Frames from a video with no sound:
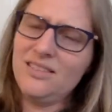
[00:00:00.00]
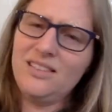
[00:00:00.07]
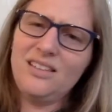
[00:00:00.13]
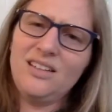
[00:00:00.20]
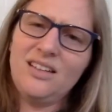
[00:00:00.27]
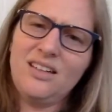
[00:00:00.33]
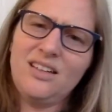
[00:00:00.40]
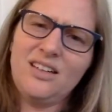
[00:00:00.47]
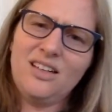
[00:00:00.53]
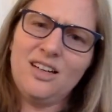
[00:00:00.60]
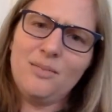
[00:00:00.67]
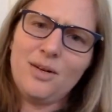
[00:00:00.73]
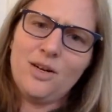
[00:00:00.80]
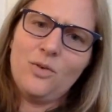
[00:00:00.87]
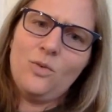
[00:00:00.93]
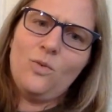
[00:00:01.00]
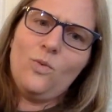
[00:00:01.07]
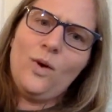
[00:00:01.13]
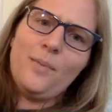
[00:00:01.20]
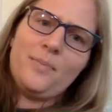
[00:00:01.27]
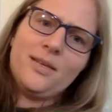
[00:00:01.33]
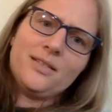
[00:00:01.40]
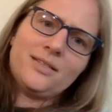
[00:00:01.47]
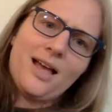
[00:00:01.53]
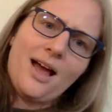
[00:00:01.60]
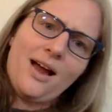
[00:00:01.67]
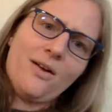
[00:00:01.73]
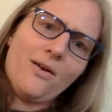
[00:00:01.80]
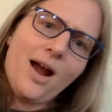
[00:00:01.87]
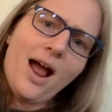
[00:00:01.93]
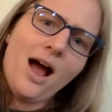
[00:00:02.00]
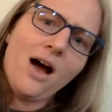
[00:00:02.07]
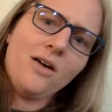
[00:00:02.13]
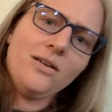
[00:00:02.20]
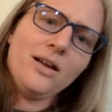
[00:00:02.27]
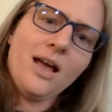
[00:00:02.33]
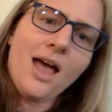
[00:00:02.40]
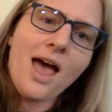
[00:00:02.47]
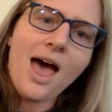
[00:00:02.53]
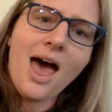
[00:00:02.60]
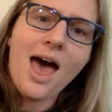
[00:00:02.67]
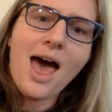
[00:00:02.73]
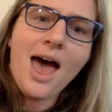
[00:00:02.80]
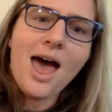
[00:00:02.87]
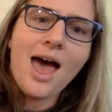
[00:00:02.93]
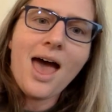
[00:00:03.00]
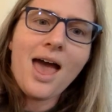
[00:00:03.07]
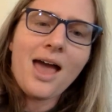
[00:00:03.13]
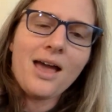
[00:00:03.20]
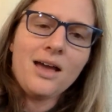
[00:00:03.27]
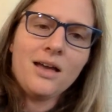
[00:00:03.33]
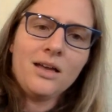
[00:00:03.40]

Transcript: Oh, I'm going to whip this guy around. Hey!